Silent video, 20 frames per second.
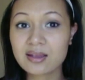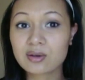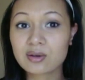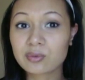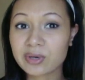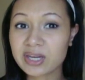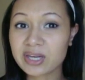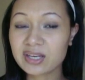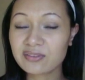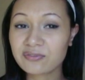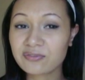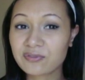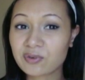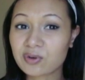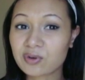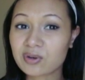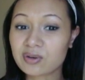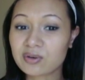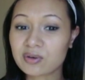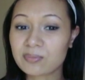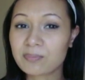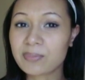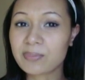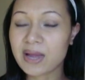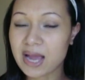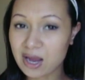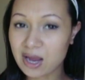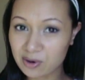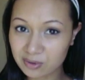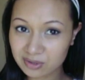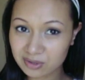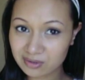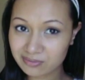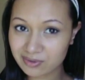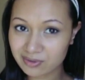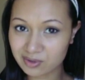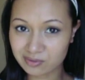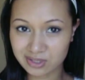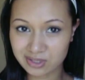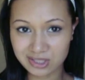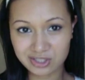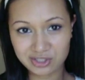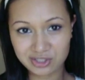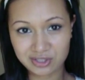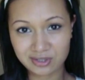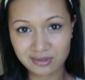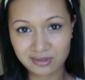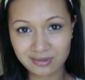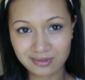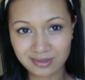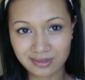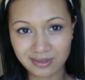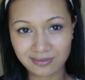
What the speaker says: great for powder foundation.